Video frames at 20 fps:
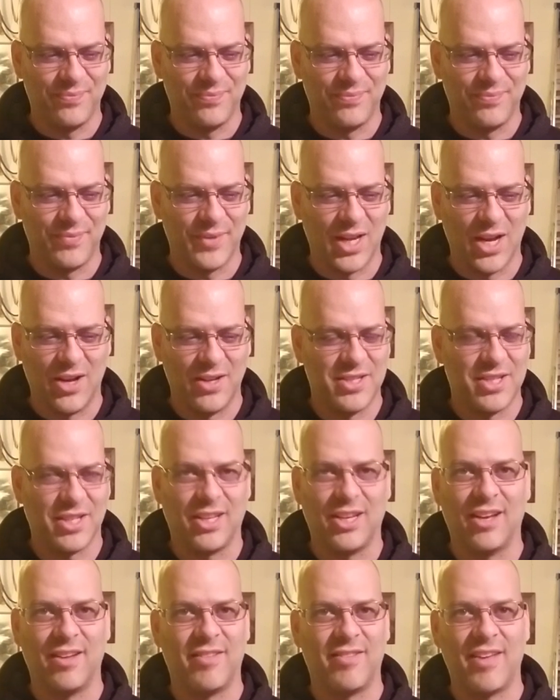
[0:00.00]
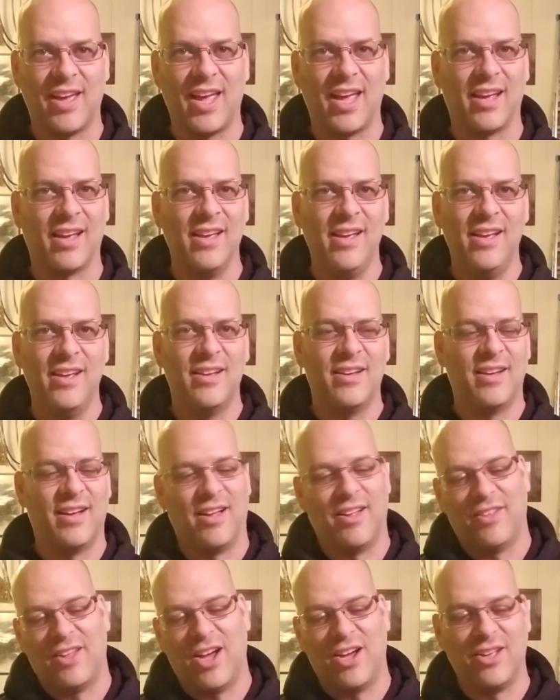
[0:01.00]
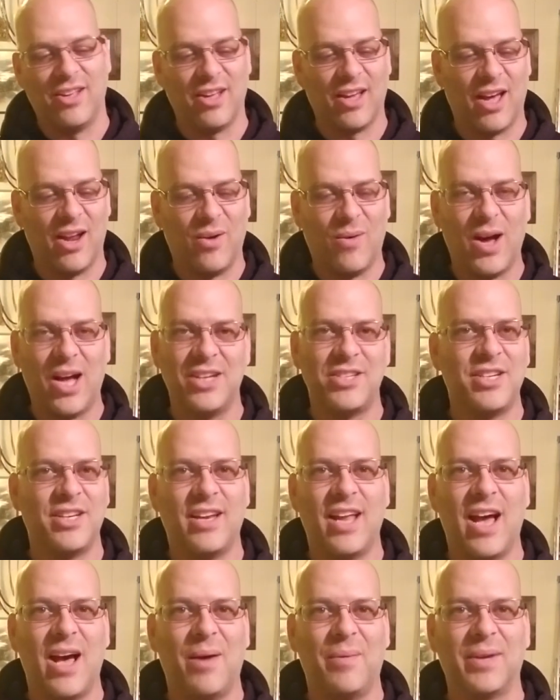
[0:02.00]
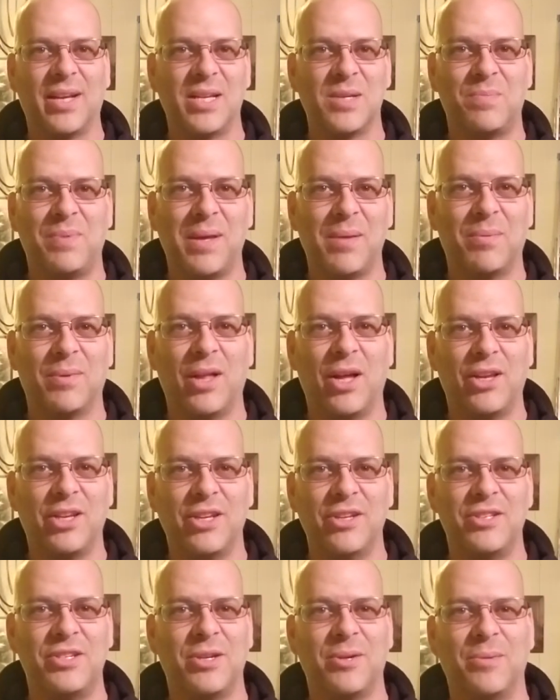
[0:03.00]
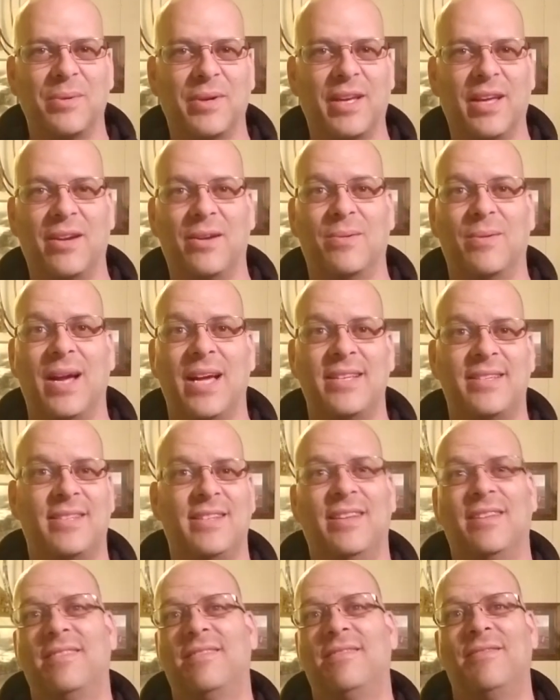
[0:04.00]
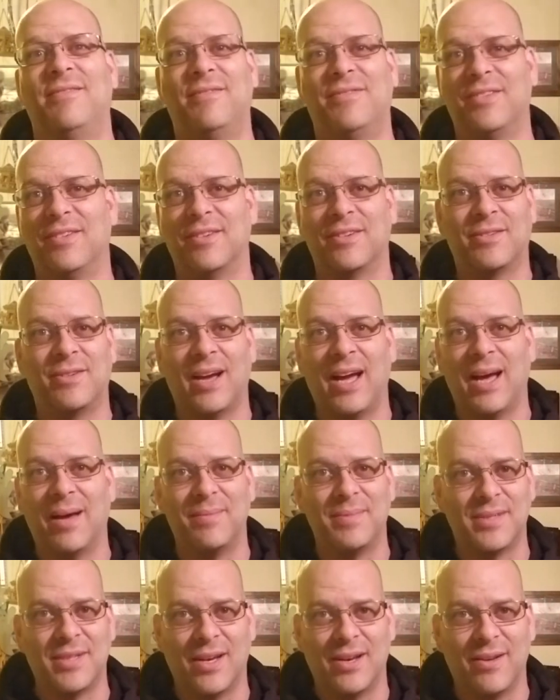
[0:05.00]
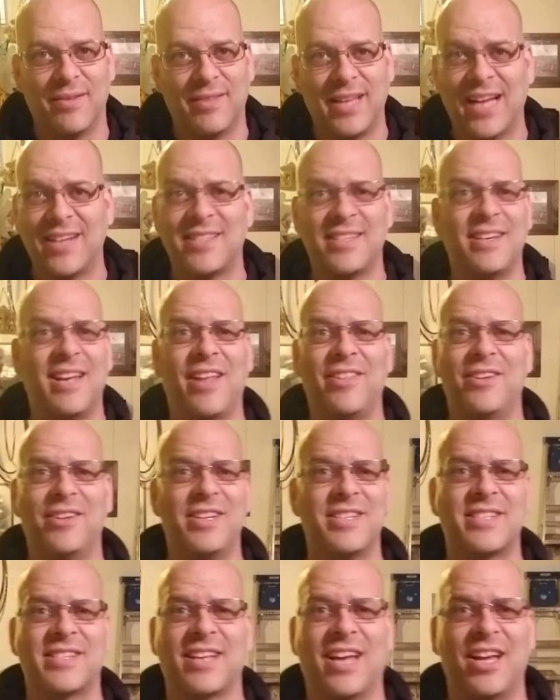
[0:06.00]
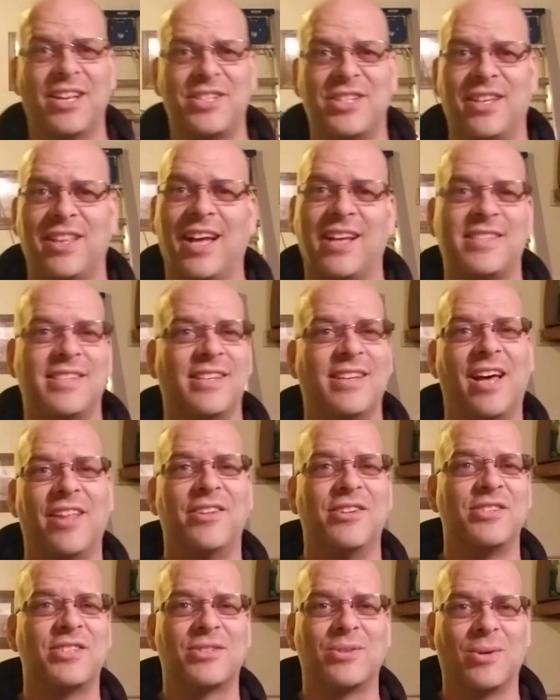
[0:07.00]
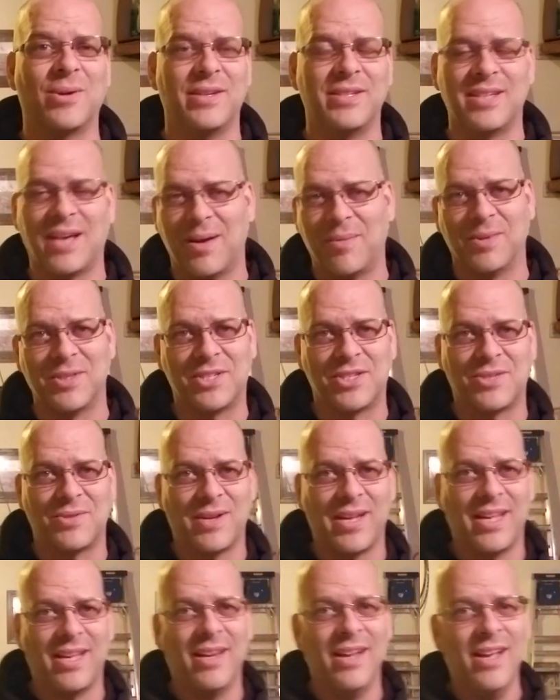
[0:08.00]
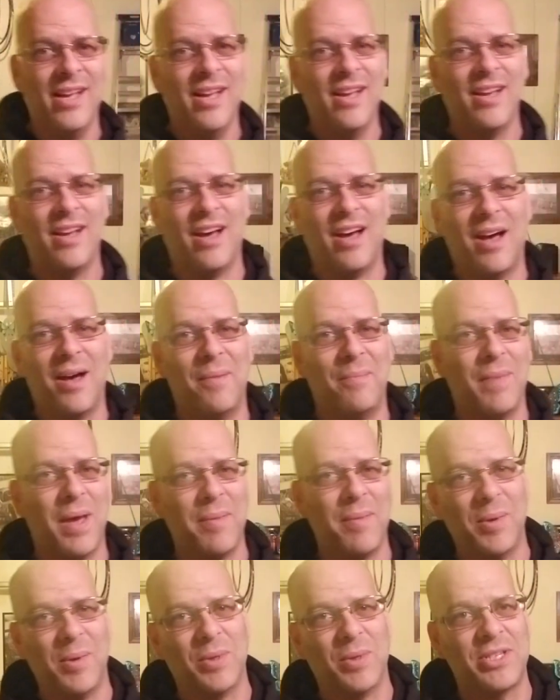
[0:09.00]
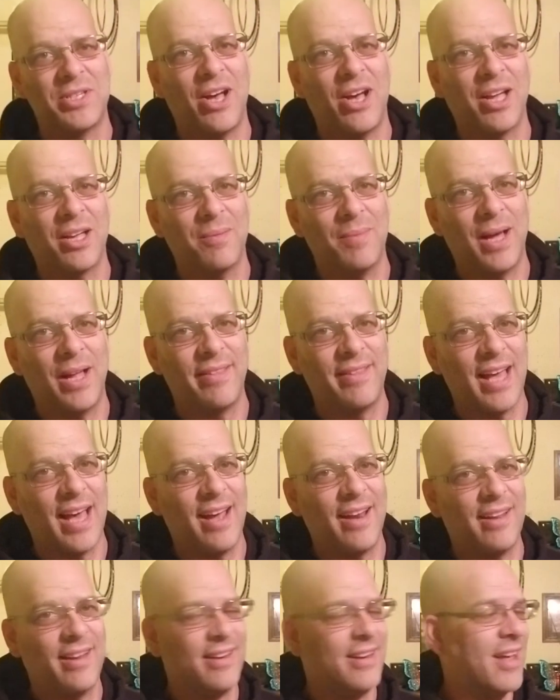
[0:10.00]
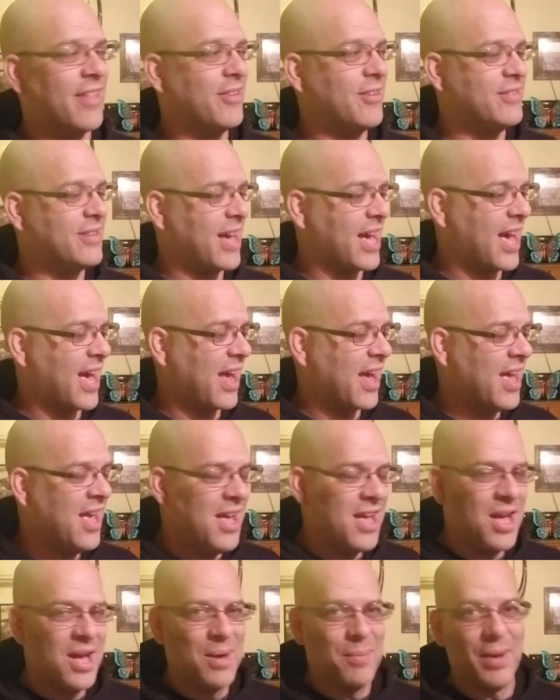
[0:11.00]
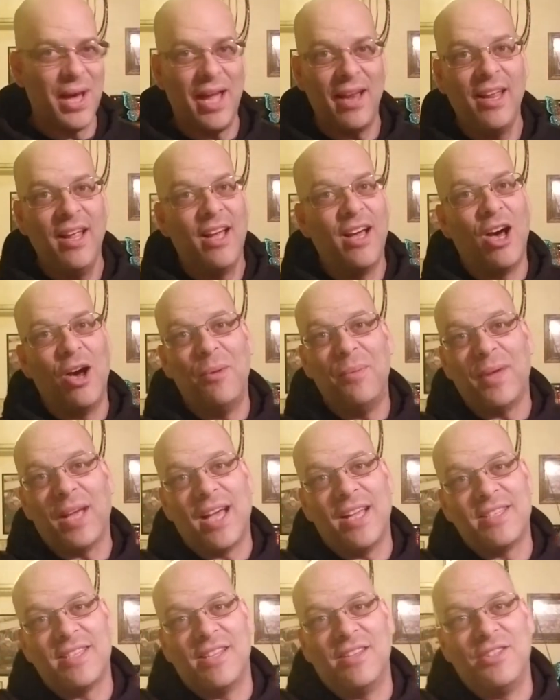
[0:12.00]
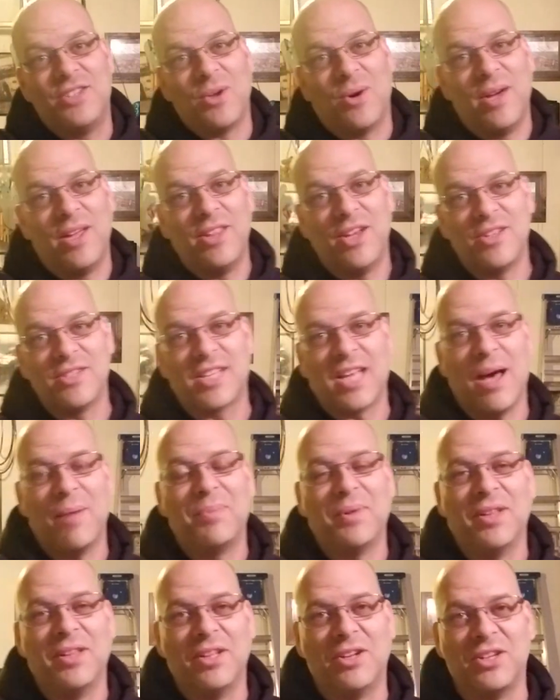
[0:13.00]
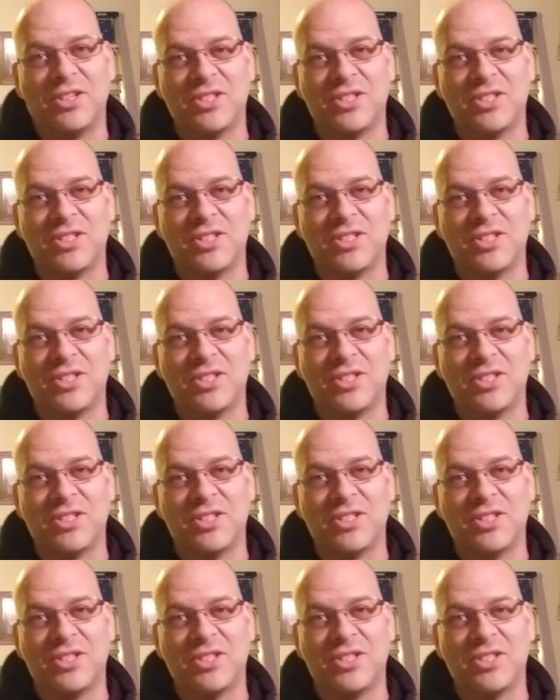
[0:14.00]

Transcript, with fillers: you know, it's a good thing. Although you got to watch it now because people on YouTube are getting arrested for crap. So that's another discussion. That's another story time with Street. Uh, maybe we'll talk about that another day. But I hope you guys enjoyed those couple of little